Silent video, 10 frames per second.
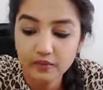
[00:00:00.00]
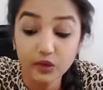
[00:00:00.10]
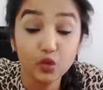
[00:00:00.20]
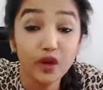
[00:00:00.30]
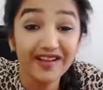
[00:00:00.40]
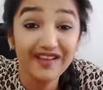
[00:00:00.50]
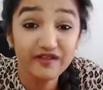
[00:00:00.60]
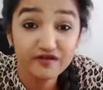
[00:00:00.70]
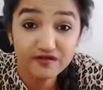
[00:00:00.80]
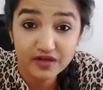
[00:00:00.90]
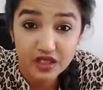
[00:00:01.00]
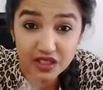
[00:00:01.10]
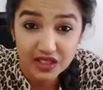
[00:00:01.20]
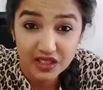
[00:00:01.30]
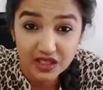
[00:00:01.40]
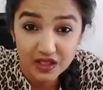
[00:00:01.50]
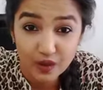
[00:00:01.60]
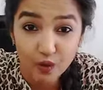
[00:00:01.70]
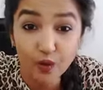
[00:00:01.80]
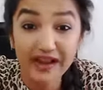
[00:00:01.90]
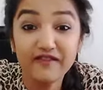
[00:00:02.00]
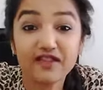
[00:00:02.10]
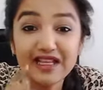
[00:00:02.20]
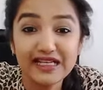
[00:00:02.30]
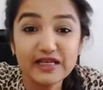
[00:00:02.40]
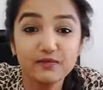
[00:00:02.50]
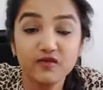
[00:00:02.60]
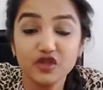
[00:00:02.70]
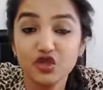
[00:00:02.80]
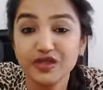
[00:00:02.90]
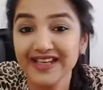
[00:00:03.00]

But what if? What if the leap which you